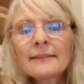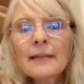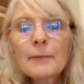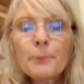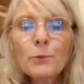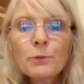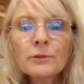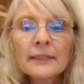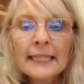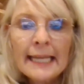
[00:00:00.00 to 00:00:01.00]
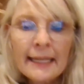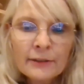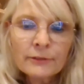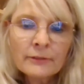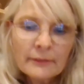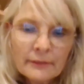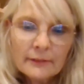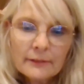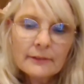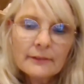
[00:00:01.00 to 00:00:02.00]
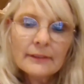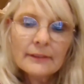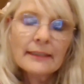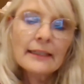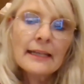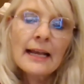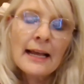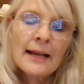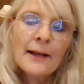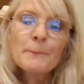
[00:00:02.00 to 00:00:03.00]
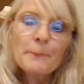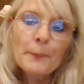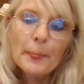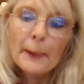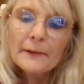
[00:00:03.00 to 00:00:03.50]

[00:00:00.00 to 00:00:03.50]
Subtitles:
I bought a kiln. Buying